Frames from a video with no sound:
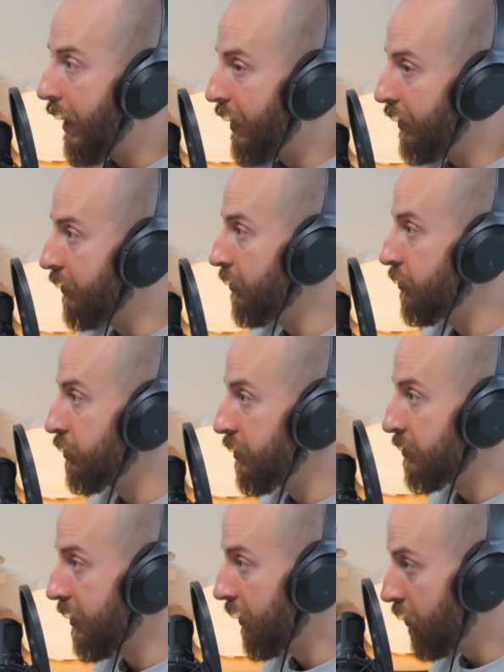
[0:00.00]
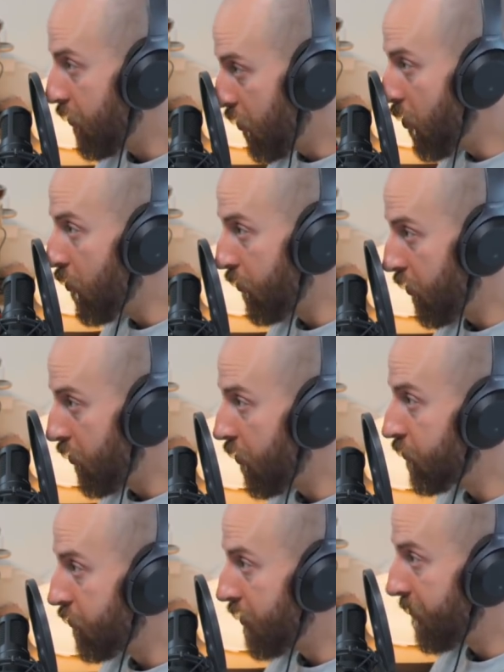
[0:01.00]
And she's like, no, you don't do